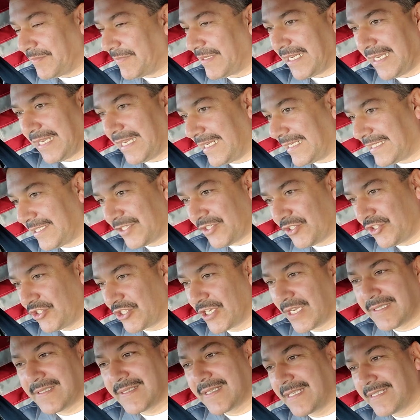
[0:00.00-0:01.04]
It's
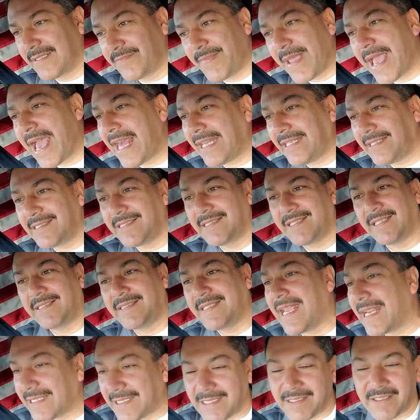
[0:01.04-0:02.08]
just as bad as
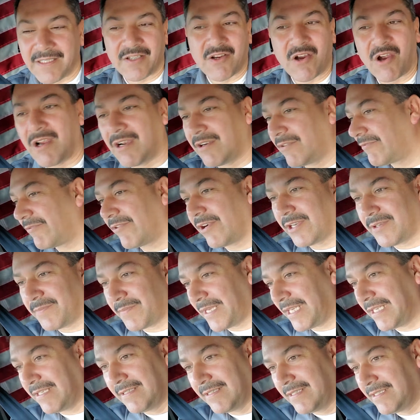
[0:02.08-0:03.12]
detecting the car in front of
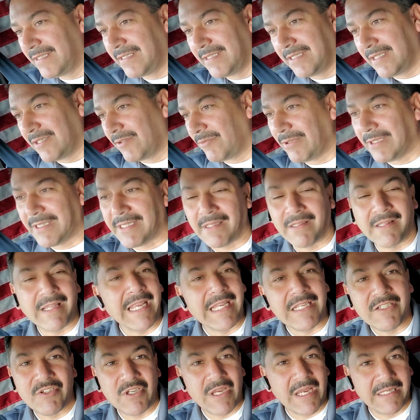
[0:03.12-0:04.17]
me with the
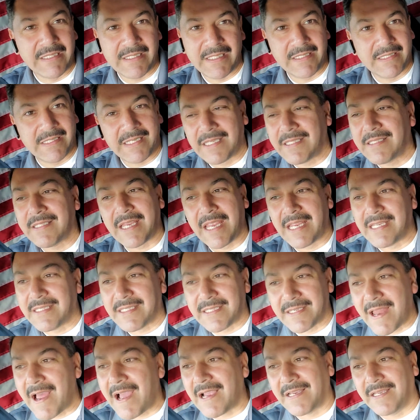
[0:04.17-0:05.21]
lane changes.
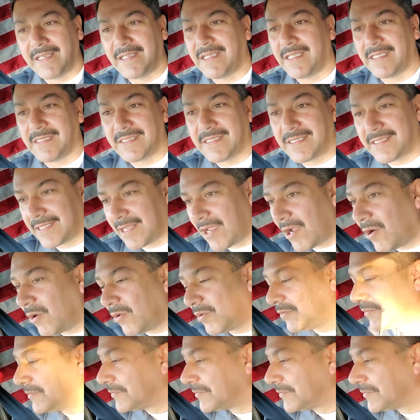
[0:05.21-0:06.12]
It's not good. So